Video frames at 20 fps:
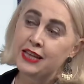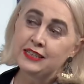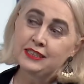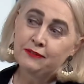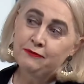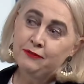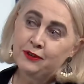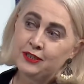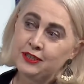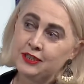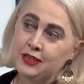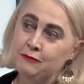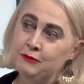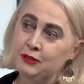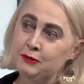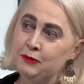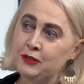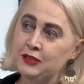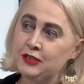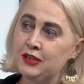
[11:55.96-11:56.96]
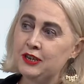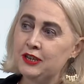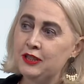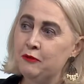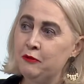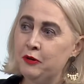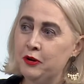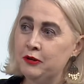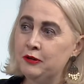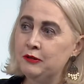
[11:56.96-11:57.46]
that's the first time it's been done in
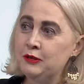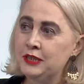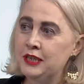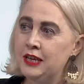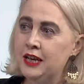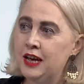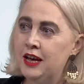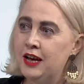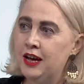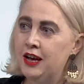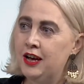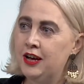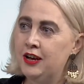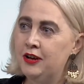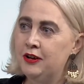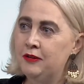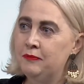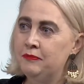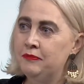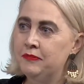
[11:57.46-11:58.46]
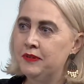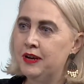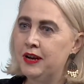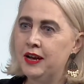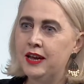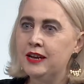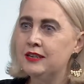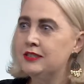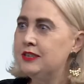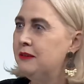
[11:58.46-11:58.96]
the world.
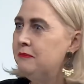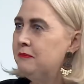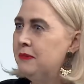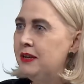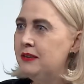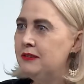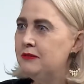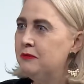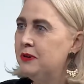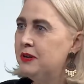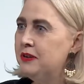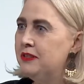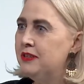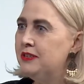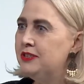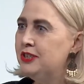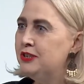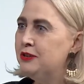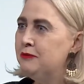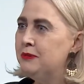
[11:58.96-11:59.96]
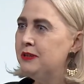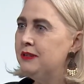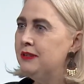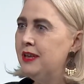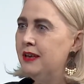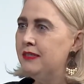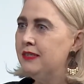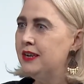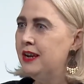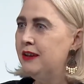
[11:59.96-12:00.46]
I actually met one of the gentlemen
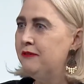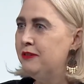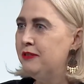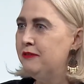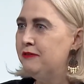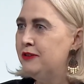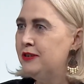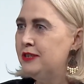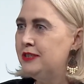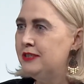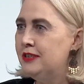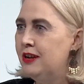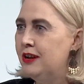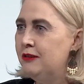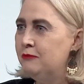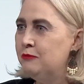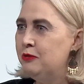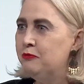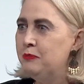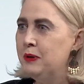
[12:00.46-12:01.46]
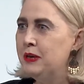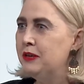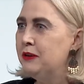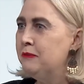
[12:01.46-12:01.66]
the other day for the first time. We've been